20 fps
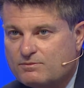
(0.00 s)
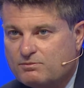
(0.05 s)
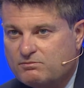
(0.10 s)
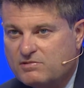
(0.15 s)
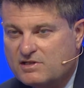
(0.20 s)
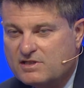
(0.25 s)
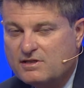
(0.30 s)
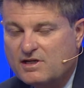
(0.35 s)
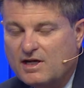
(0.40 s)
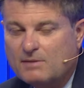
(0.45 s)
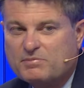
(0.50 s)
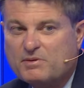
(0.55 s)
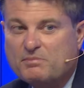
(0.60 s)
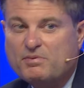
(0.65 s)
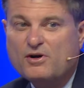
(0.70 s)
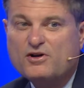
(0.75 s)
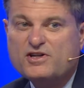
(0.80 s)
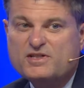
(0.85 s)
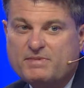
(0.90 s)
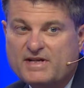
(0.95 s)
was not
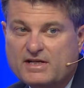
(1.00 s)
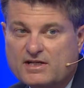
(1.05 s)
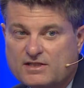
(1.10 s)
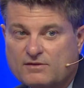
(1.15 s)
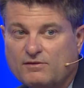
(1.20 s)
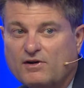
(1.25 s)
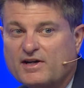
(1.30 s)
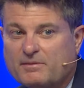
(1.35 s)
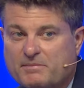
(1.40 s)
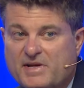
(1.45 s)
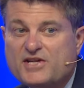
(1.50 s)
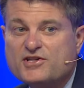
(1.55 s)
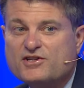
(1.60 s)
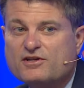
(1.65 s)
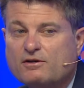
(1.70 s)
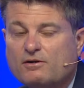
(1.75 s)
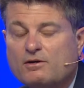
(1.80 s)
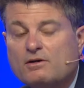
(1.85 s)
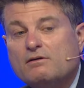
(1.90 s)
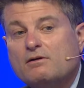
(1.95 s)
proposed because of
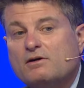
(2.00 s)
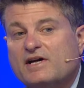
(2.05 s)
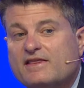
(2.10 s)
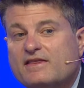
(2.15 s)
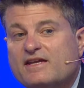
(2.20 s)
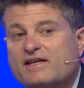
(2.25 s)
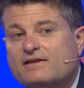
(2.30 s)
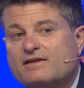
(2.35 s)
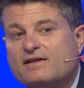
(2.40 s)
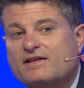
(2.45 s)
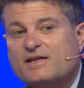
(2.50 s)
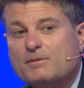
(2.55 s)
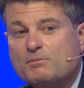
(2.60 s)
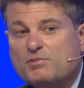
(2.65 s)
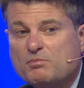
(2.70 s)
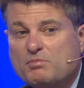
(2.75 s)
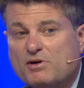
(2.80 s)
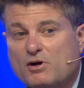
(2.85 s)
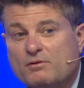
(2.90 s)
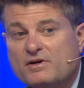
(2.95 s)
automation, although I think that the
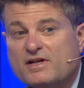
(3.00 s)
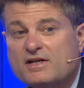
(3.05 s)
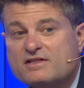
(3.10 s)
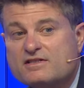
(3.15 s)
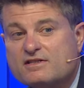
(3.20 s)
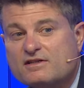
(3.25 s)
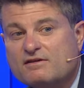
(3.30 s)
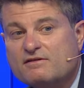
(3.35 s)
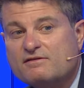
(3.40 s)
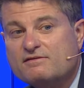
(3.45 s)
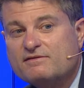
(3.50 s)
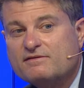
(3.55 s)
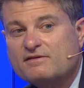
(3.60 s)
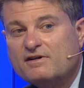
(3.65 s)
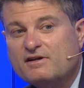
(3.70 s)
proponents of